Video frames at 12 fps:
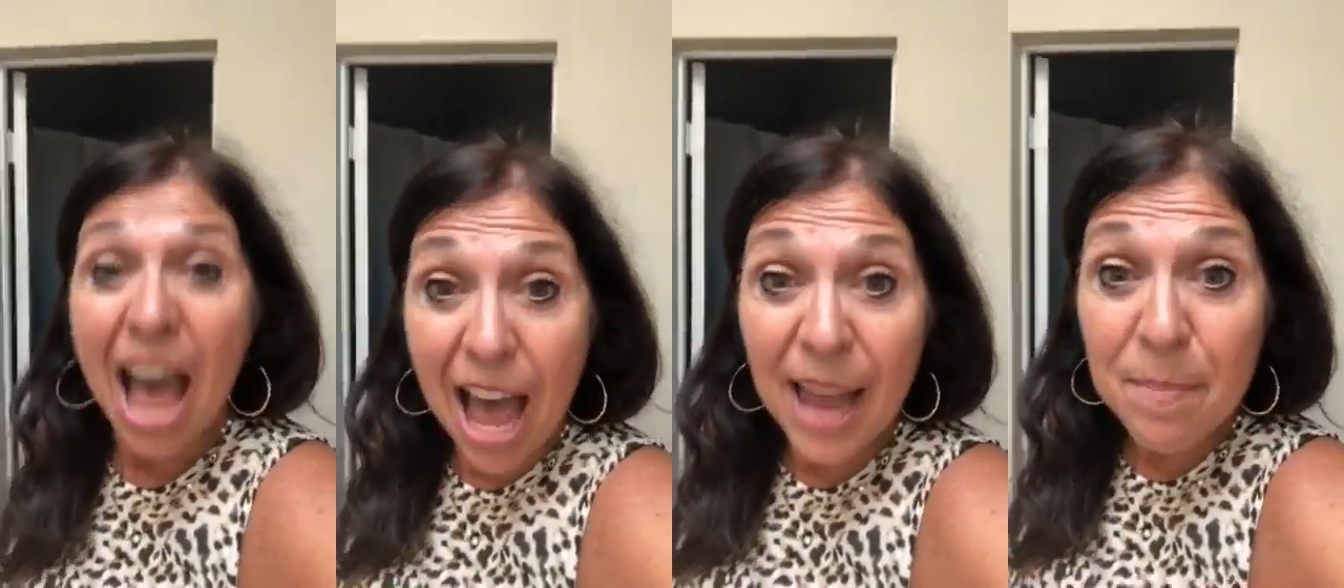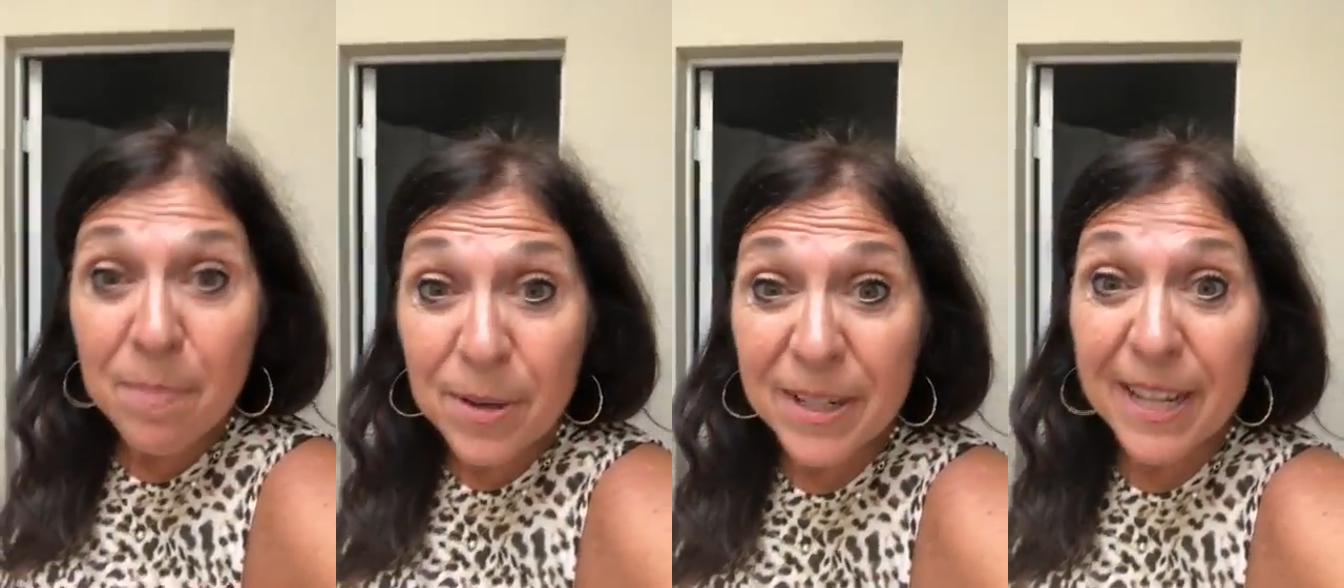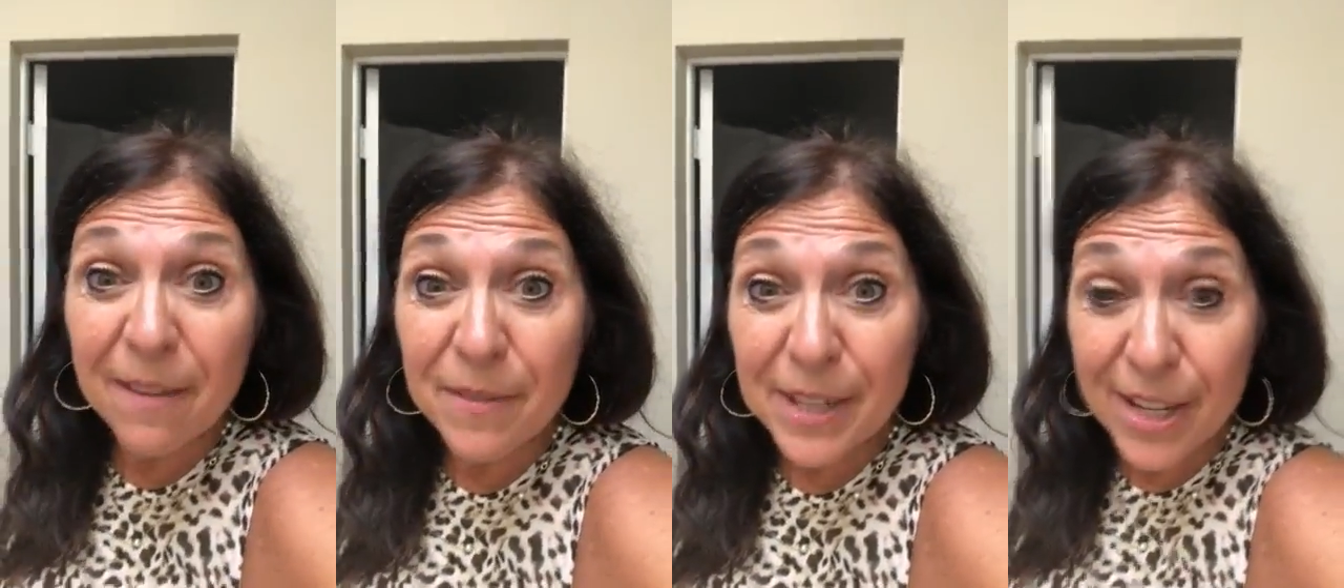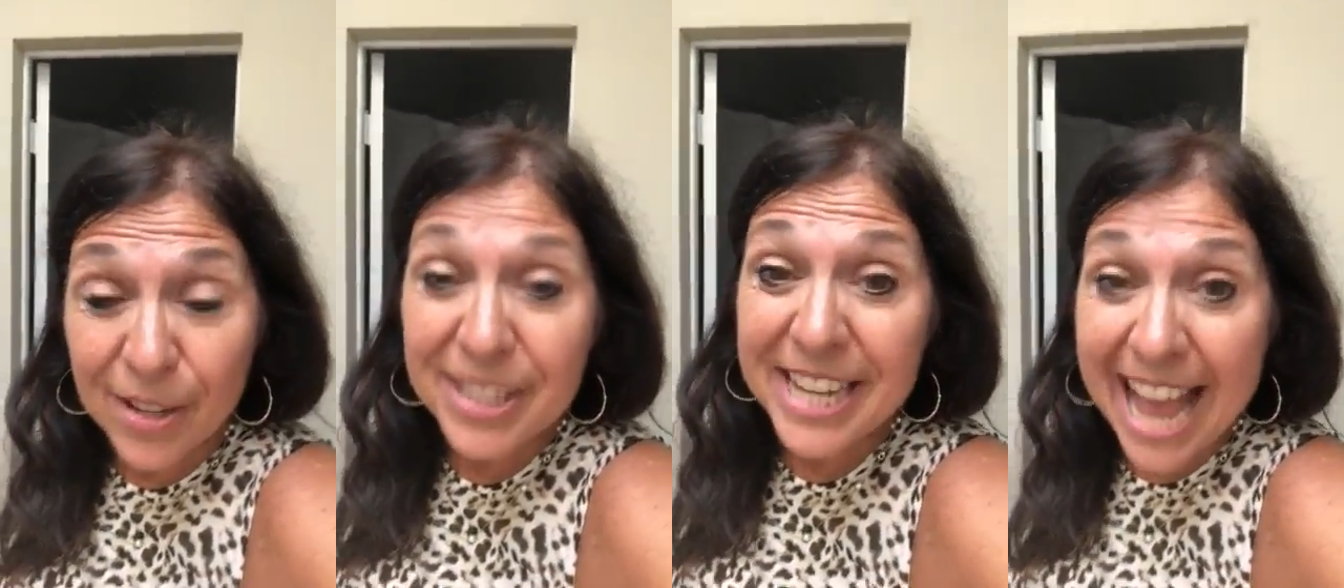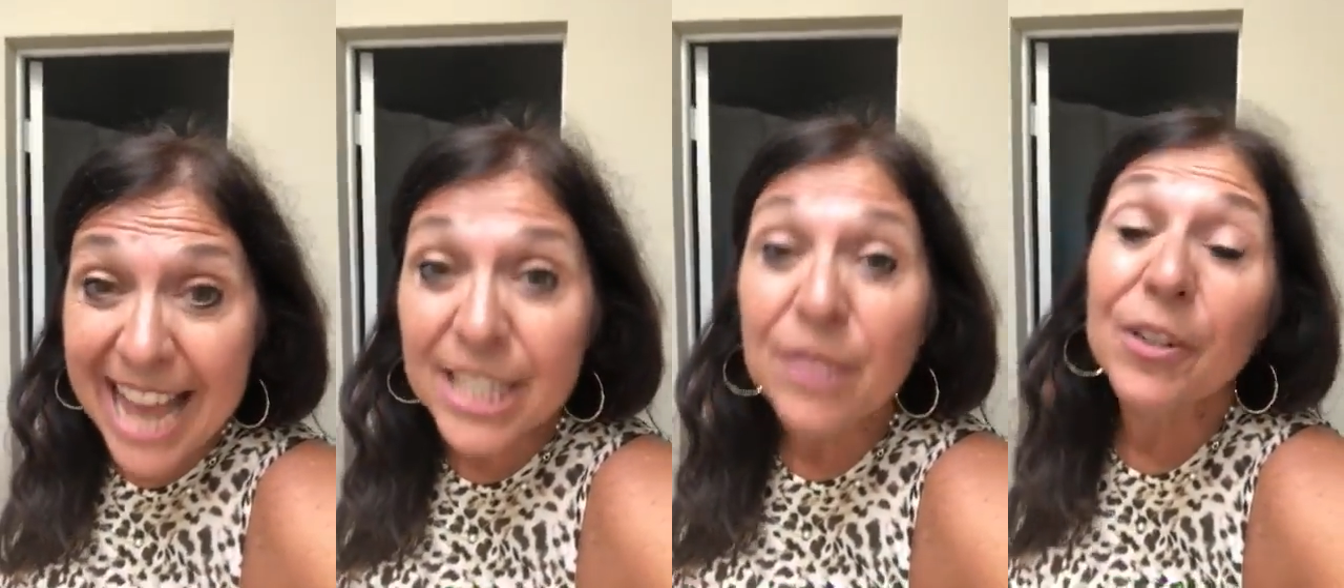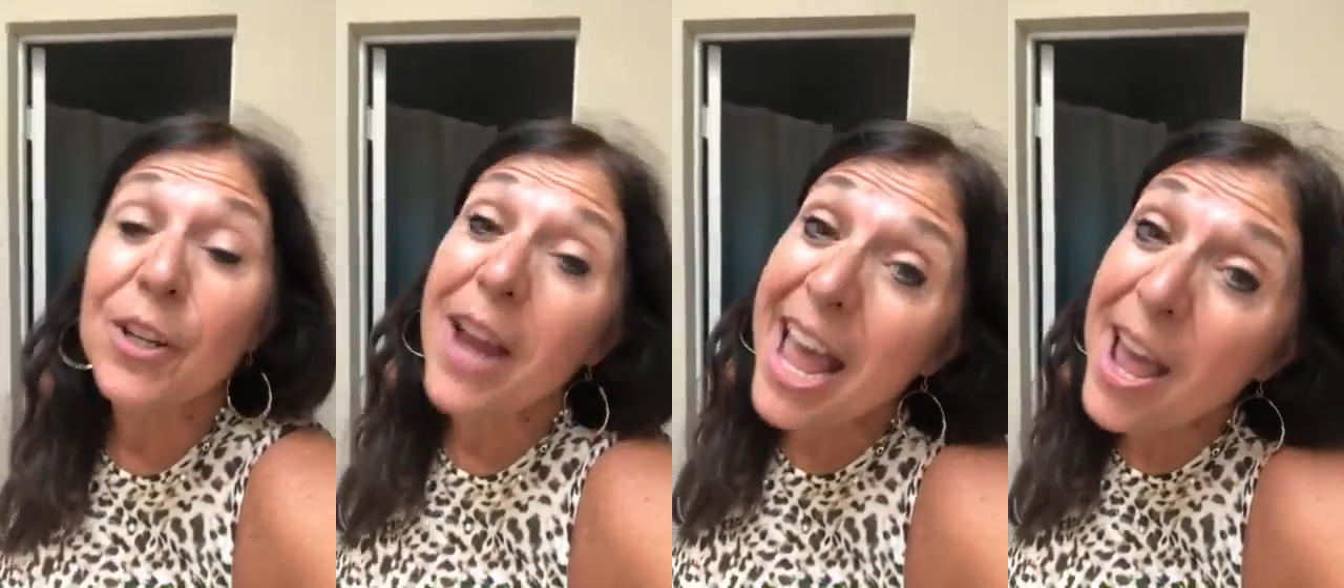I'm putting up videos to ask
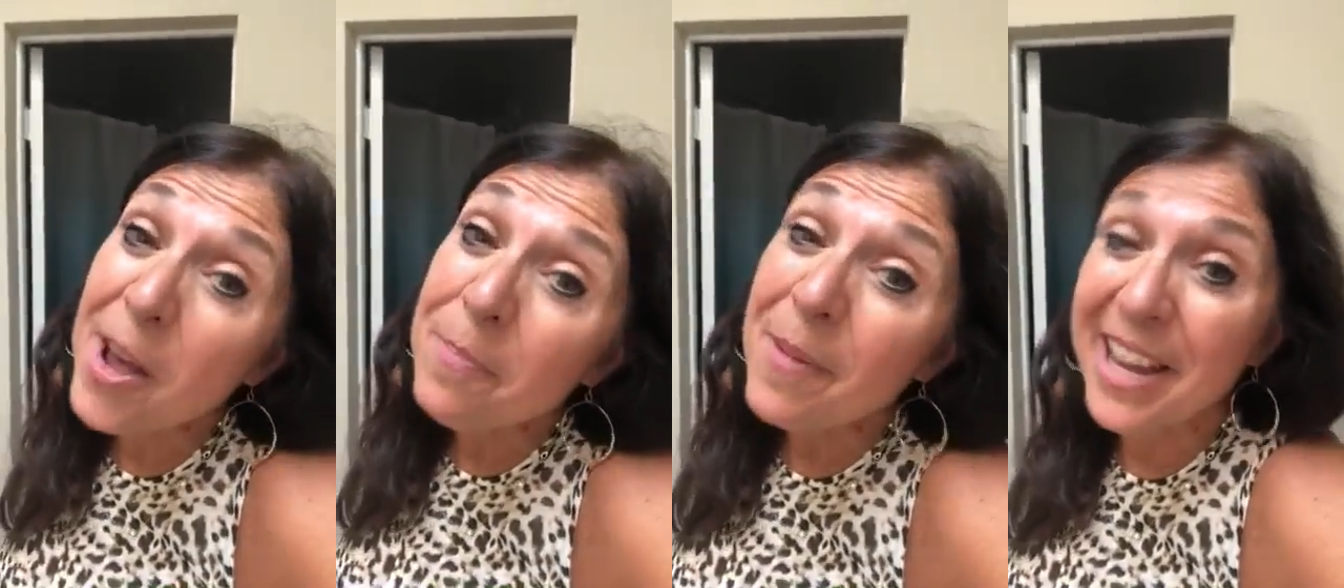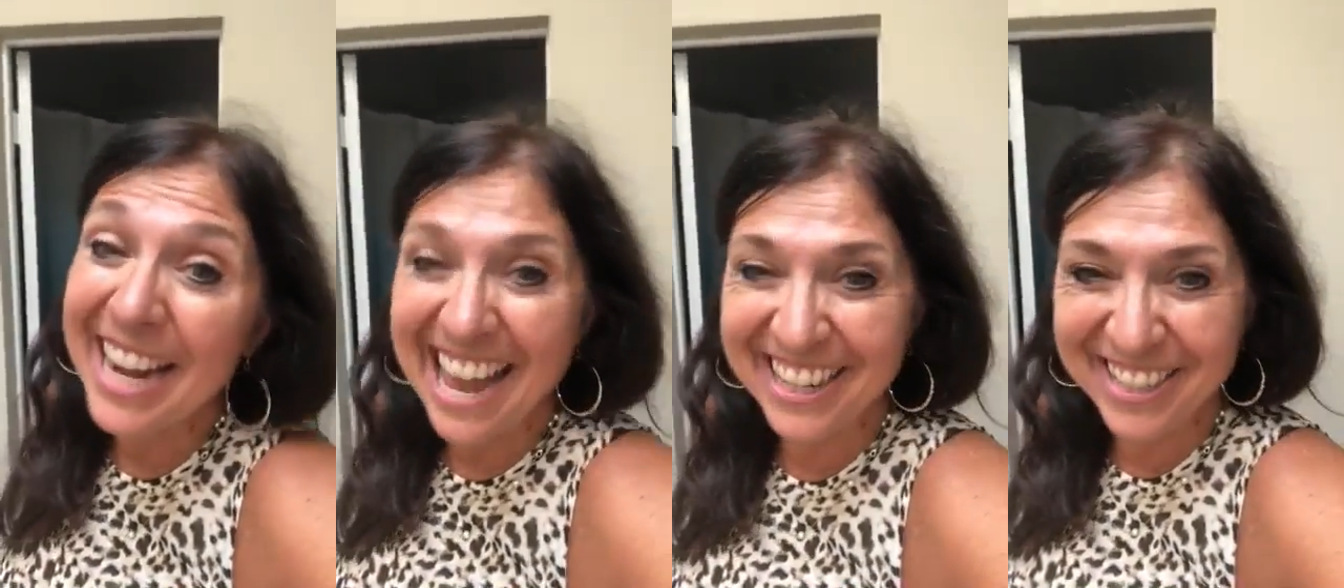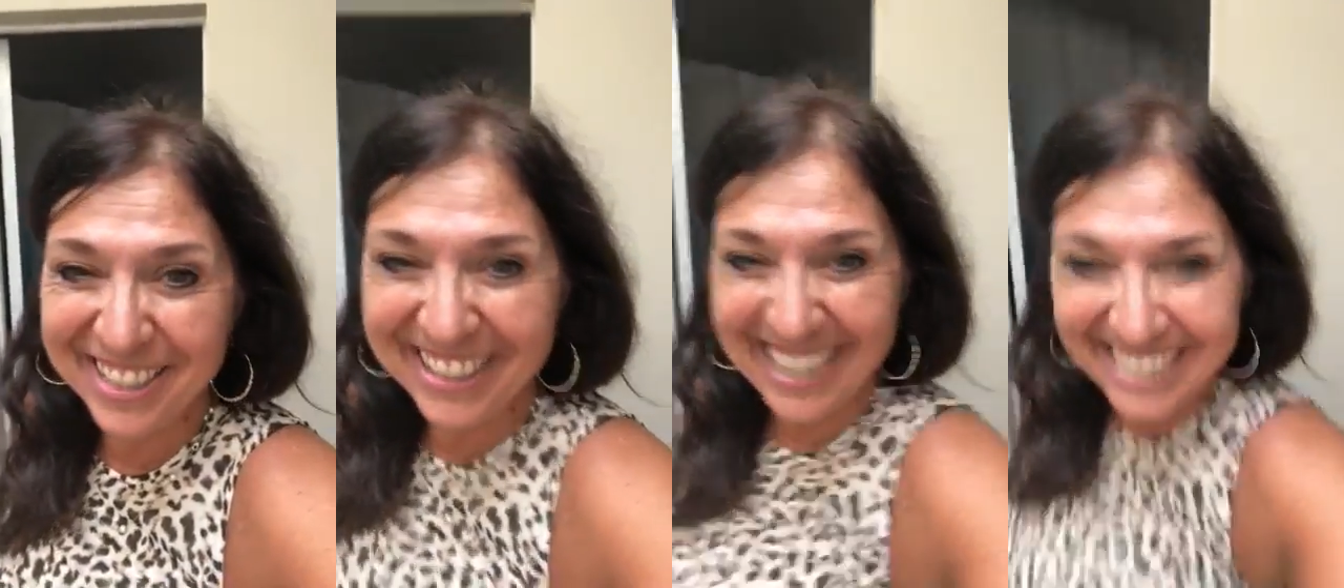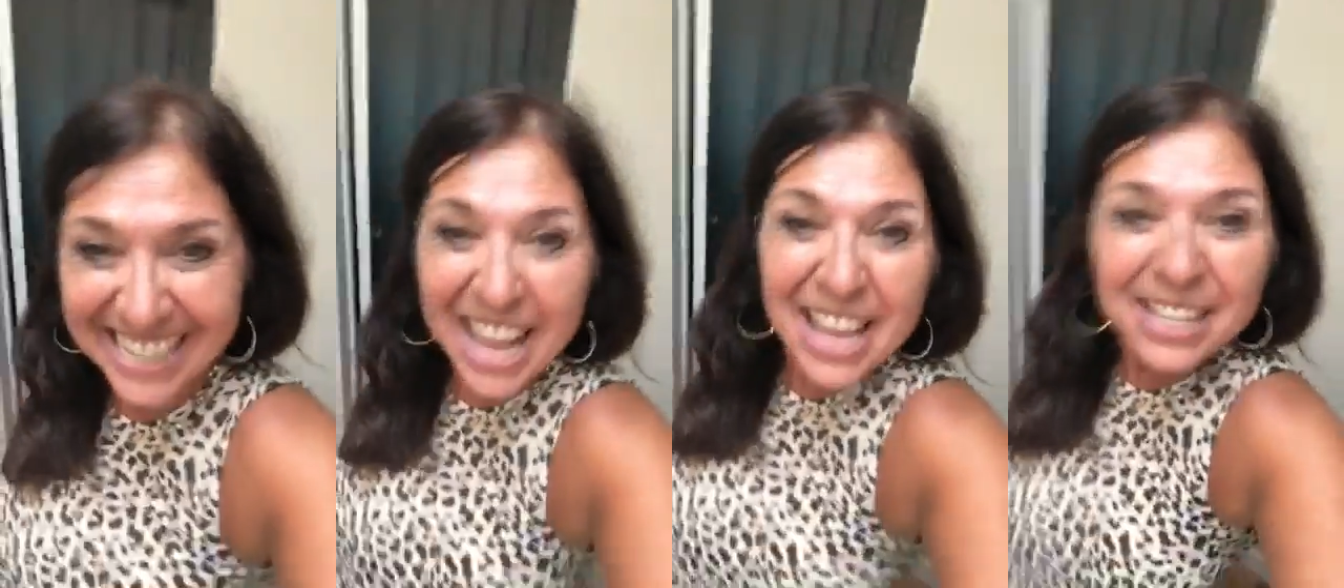for your help on how to do things.